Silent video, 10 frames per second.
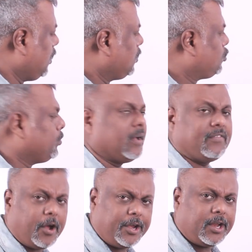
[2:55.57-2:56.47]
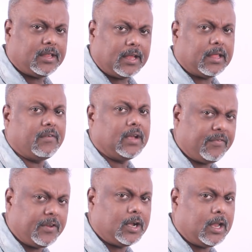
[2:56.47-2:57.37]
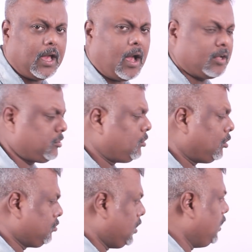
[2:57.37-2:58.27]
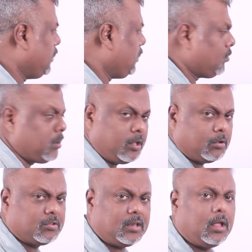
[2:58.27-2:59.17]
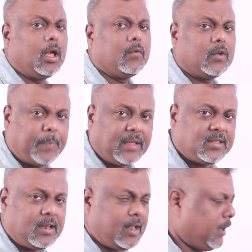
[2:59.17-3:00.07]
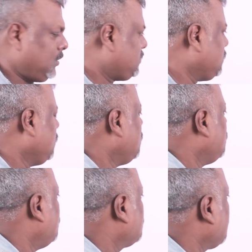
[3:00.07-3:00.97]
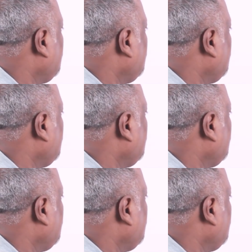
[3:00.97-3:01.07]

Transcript: be avoided, then they will definitely ask you not to color it, only use it with pencil lines. Okay,